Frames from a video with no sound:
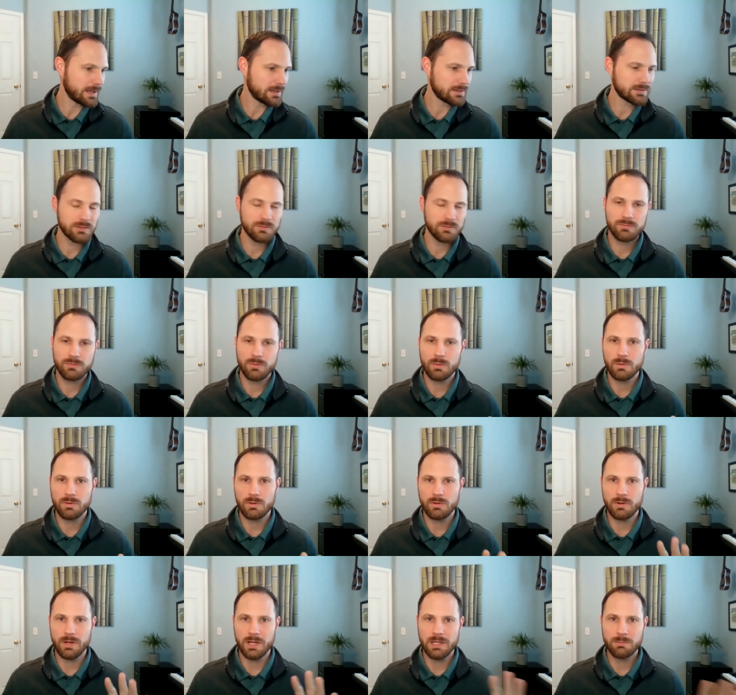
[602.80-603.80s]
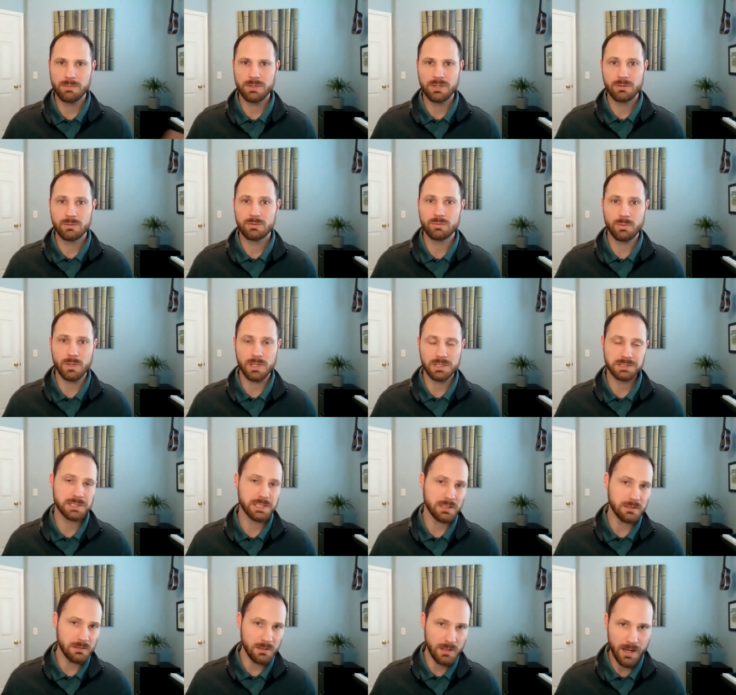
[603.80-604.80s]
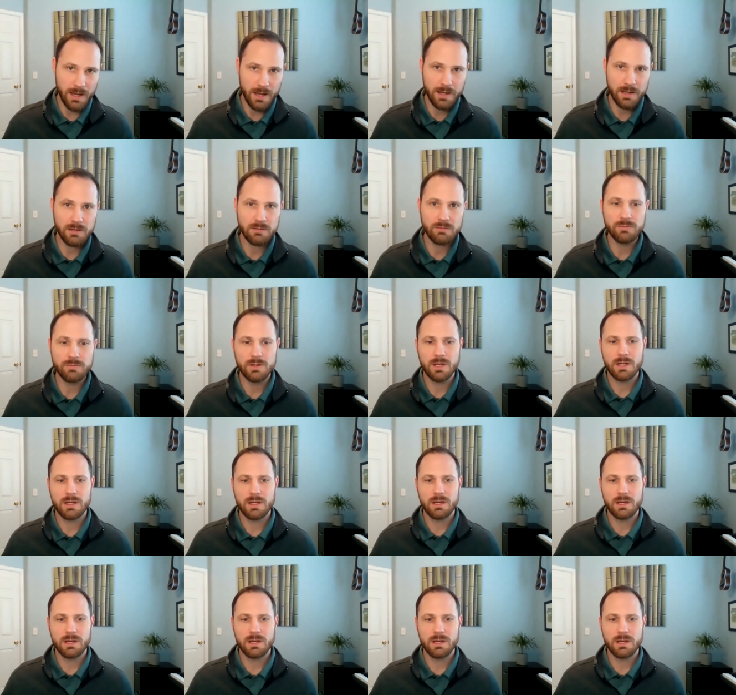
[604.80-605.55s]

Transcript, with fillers: ask for anybody who's watching live,